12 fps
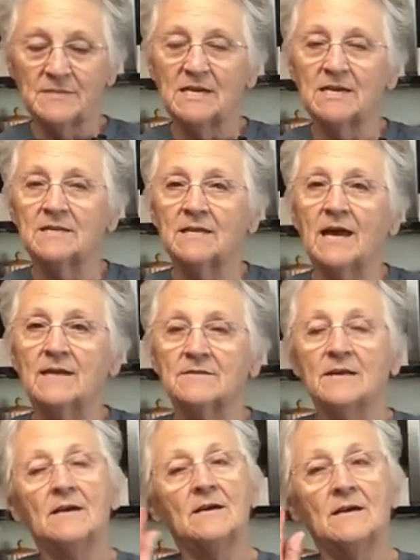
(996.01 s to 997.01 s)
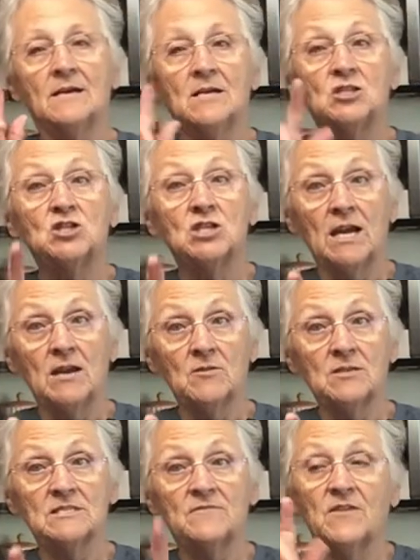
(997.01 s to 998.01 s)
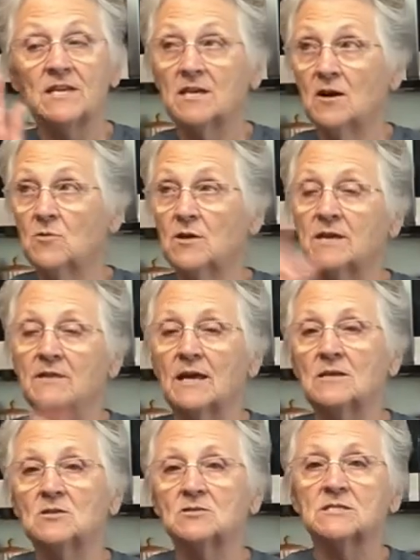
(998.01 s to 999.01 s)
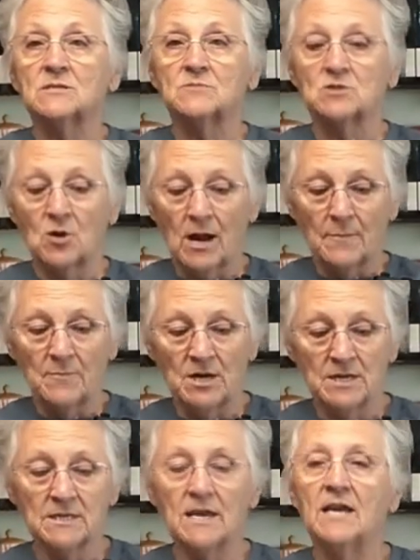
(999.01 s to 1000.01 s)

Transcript: Hit that share this video, hit that little subscribe button.